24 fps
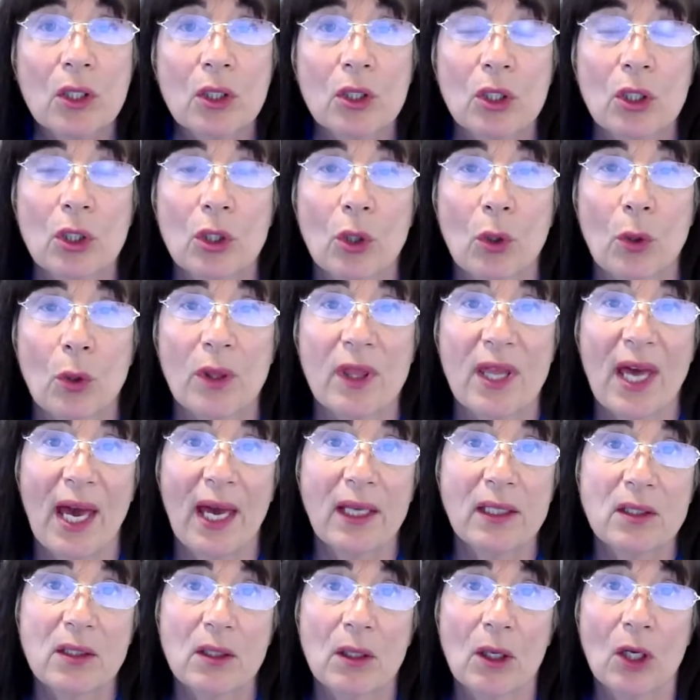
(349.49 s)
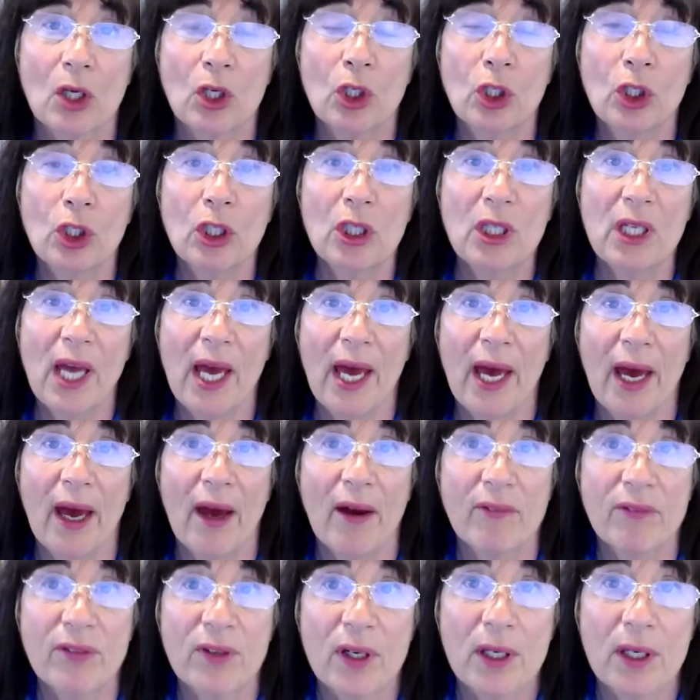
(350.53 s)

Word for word: you know, that could have